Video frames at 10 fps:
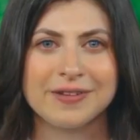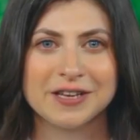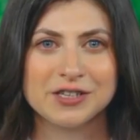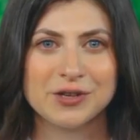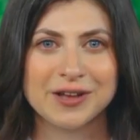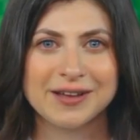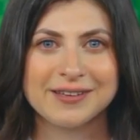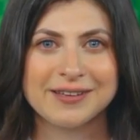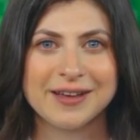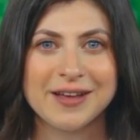Picture
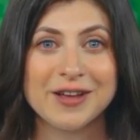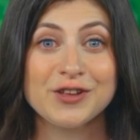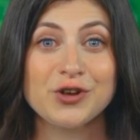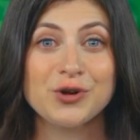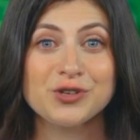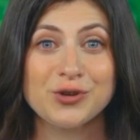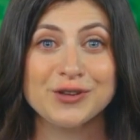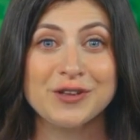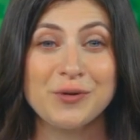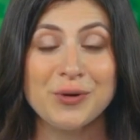this you're
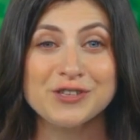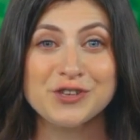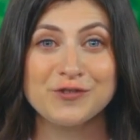trying to quench